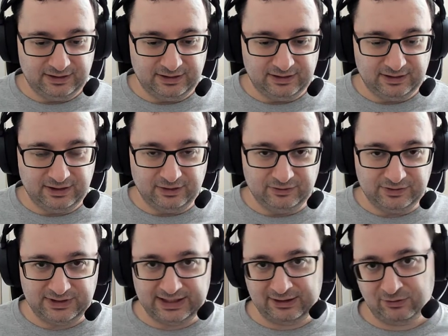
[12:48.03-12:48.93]
goes
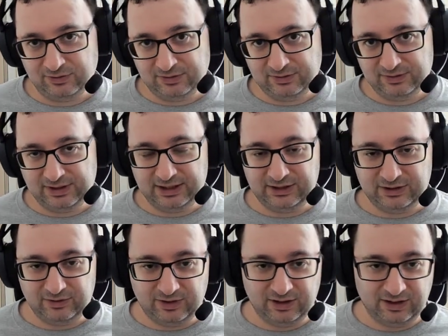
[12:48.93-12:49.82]
down, then
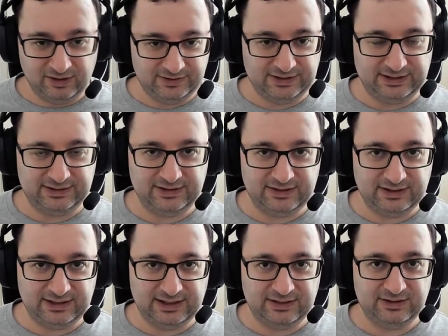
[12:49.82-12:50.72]
you can't access your
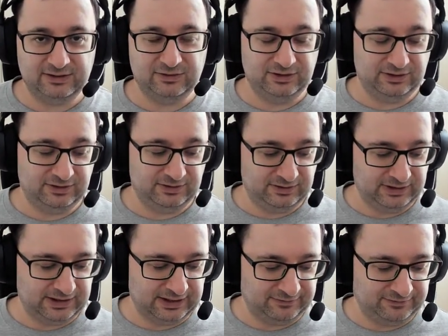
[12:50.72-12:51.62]
data, or you
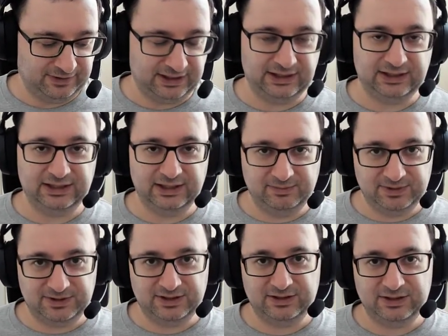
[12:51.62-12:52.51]
have very
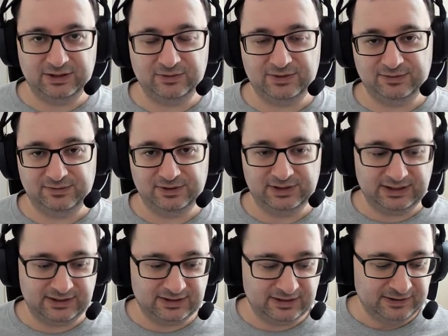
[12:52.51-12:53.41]
limited use of your data.